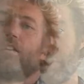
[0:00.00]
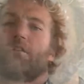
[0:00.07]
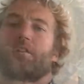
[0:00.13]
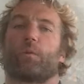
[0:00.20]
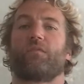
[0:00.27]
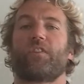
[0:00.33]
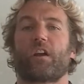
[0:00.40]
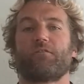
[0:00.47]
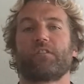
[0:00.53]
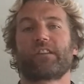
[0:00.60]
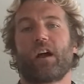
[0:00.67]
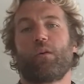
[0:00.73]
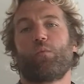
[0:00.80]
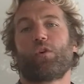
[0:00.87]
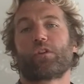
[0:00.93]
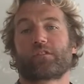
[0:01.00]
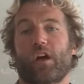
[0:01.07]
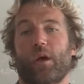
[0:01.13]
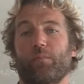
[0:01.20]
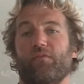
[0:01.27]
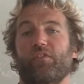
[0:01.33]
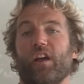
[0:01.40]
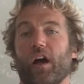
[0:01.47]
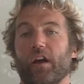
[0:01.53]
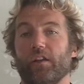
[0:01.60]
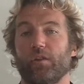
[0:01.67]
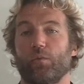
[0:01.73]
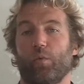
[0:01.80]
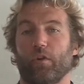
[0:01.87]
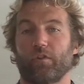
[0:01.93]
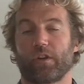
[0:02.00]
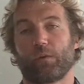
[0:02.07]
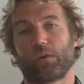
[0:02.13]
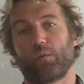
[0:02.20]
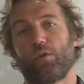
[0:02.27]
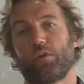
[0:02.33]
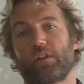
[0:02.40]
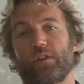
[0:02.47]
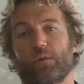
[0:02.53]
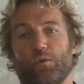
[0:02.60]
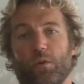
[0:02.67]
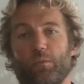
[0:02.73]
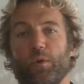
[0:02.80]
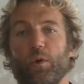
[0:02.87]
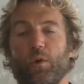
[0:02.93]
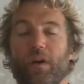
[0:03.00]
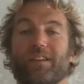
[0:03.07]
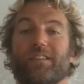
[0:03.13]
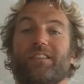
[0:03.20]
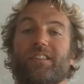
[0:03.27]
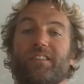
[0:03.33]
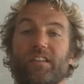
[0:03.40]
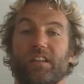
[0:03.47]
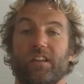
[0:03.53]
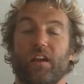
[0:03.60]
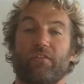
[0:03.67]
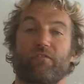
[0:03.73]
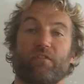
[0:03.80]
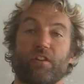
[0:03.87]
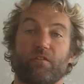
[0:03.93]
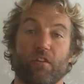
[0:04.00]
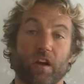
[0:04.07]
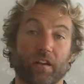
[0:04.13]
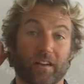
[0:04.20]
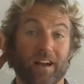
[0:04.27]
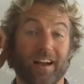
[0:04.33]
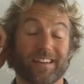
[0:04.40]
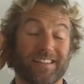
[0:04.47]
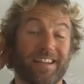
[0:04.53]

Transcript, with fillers: So we've narrowed down what type of kite you want. You want to walk into a shop, you want to ask to see their free ride kites.